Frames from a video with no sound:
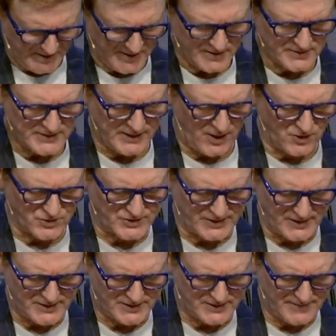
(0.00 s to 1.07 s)
tells
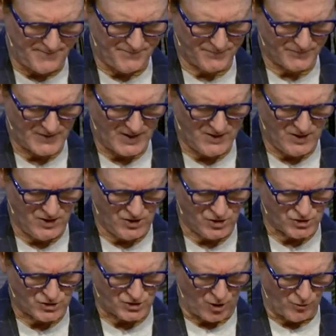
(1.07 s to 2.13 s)
us
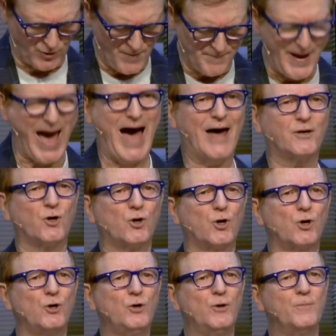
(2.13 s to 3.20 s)
So the
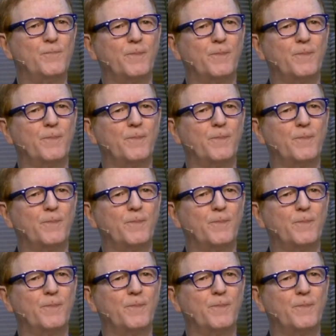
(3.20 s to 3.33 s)
matter